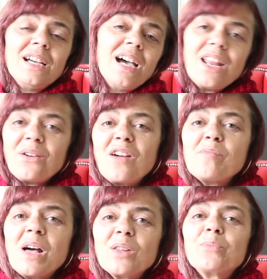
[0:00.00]
I don't
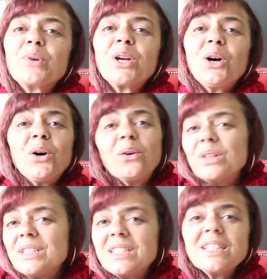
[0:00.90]
have
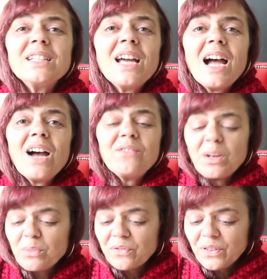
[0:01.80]
Malabrigo, didn't have
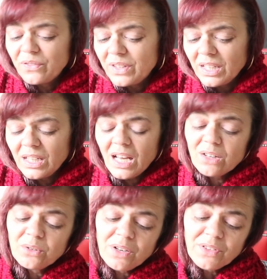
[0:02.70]
number 15, I
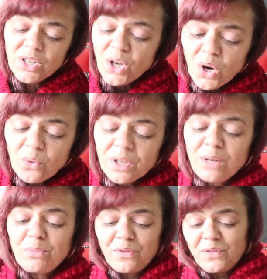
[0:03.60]
don't even know what
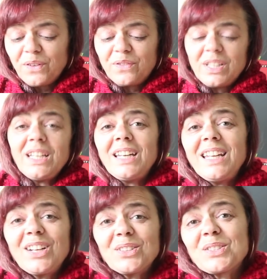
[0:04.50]
number 15
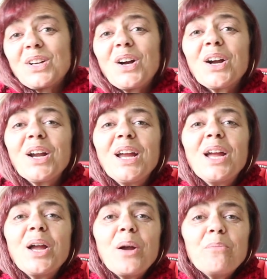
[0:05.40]
needles are,
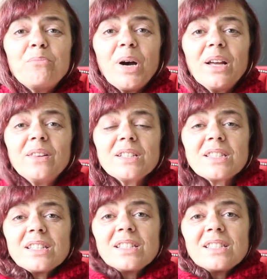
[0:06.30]
but
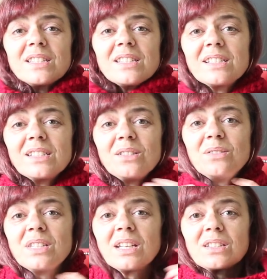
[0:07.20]
this is
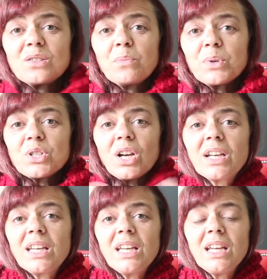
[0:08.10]
using a super
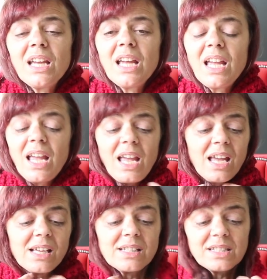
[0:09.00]
chunky
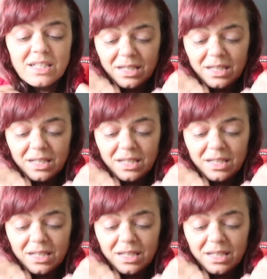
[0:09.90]
and